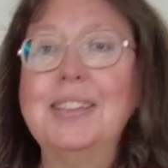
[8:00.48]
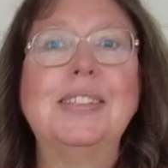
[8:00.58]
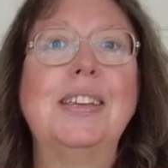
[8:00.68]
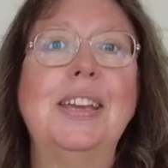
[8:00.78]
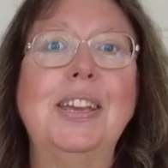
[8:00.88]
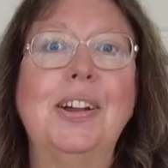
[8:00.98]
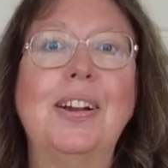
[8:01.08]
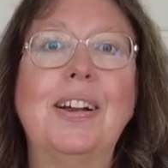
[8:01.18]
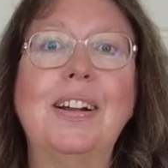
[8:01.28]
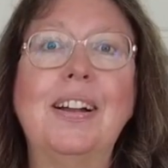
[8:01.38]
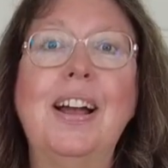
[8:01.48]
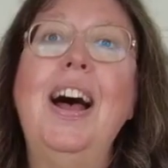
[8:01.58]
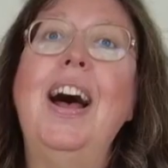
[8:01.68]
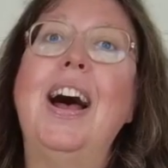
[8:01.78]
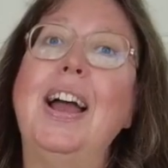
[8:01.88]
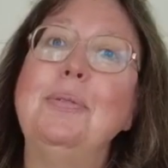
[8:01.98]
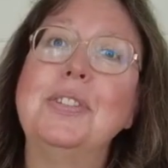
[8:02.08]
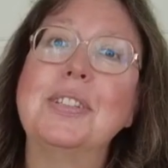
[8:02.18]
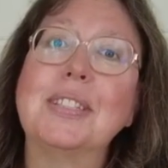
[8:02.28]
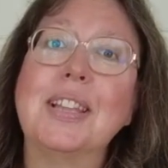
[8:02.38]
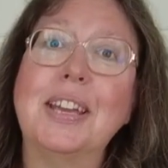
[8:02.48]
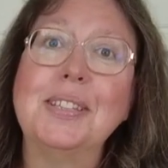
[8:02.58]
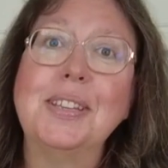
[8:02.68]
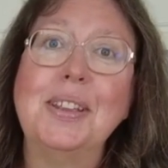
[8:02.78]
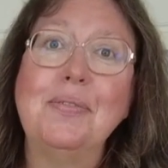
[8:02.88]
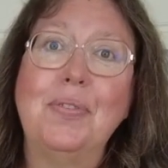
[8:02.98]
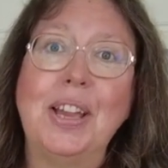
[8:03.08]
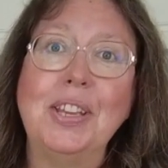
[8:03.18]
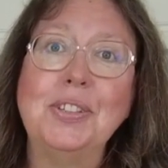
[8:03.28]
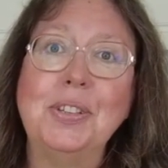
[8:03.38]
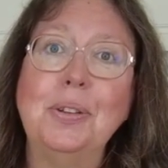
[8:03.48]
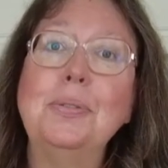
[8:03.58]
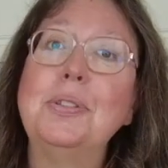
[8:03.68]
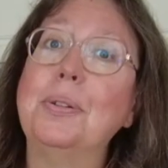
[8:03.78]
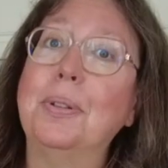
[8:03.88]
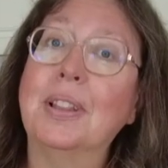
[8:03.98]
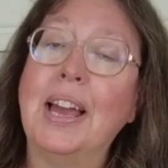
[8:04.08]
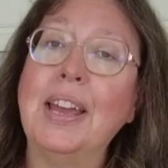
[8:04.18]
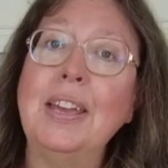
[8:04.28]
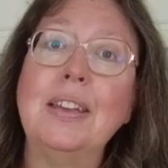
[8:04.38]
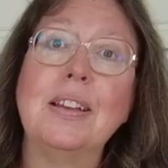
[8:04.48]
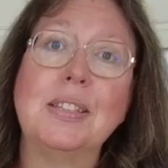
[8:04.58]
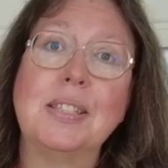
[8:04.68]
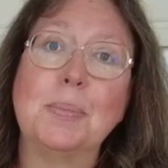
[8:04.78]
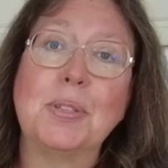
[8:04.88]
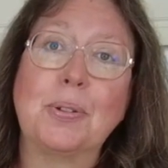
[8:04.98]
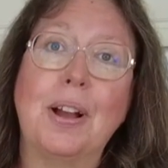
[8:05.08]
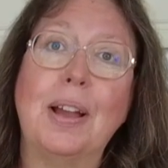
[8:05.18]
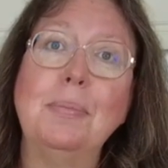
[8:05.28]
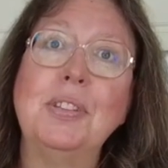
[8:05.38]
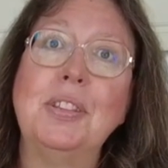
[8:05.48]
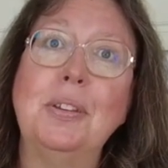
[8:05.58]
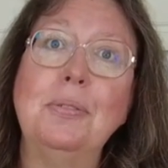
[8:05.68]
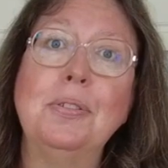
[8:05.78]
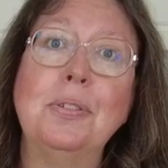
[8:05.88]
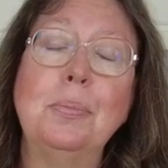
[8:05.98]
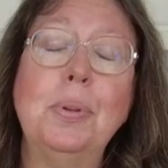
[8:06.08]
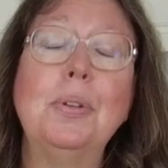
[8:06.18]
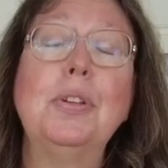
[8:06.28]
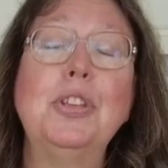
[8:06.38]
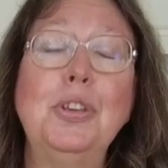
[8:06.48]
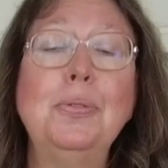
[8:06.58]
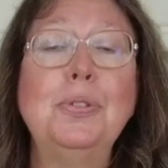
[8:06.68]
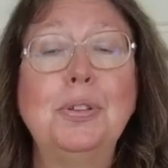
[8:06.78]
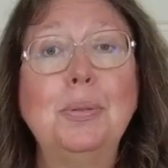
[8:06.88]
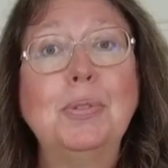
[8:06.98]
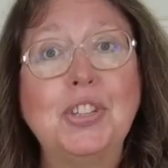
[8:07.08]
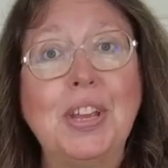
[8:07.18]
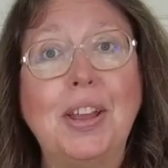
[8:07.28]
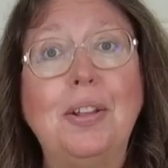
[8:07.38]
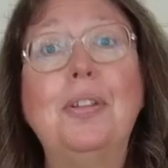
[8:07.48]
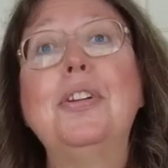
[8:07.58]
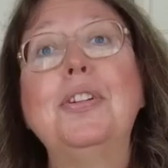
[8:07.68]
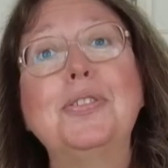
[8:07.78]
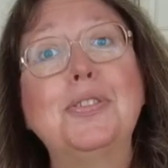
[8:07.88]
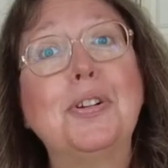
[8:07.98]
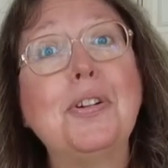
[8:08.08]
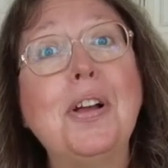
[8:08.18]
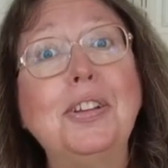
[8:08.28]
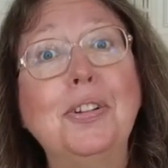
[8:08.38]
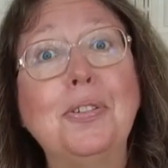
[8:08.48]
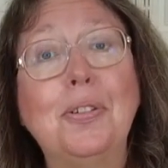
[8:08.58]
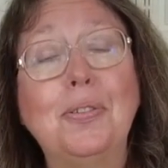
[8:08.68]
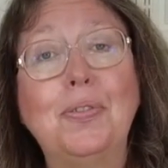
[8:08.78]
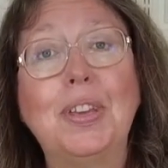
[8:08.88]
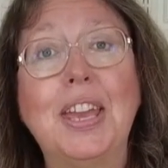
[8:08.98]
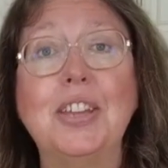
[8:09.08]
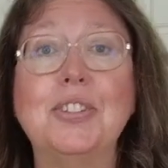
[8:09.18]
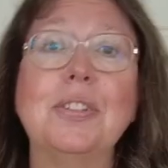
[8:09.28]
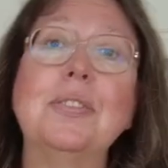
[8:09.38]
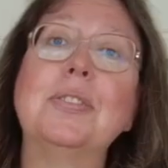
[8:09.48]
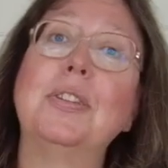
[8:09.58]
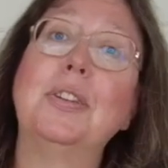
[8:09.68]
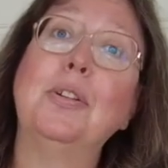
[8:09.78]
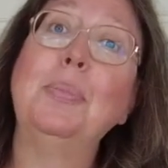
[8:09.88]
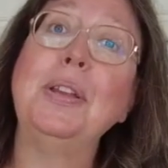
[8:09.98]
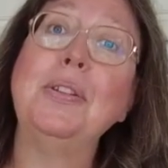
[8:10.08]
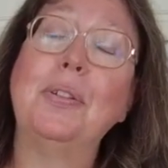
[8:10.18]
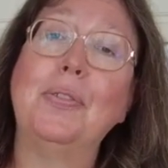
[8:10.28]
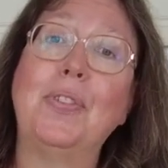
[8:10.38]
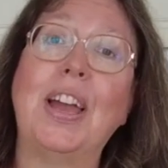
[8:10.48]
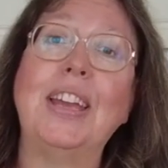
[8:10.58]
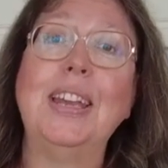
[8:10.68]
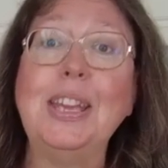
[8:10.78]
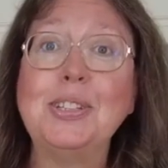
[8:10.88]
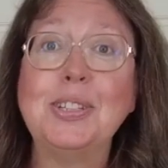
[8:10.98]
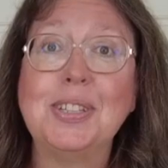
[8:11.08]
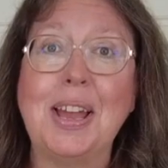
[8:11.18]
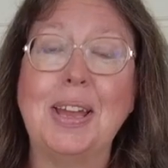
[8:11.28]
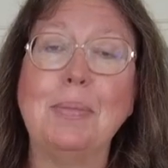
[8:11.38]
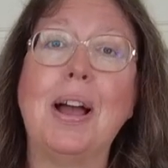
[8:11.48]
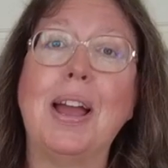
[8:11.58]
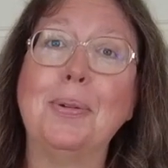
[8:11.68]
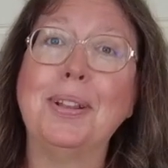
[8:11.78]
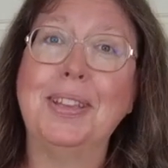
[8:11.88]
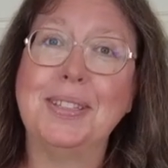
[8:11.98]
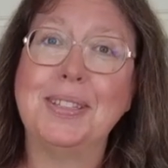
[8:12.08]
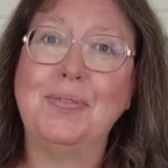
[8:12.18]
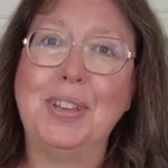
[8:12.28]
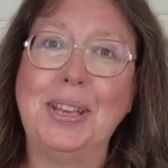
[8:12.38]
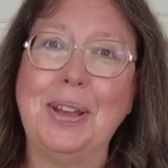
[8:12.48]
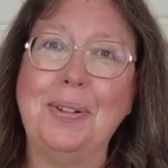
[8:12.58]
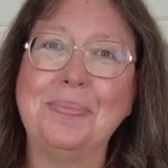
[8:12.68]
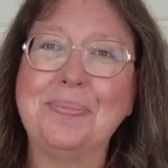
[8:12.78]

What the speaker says: to here, I would just like to invite you to like and subscribe to the YouTube channel. Turn on your notifications so you'll be notified each time I release a video.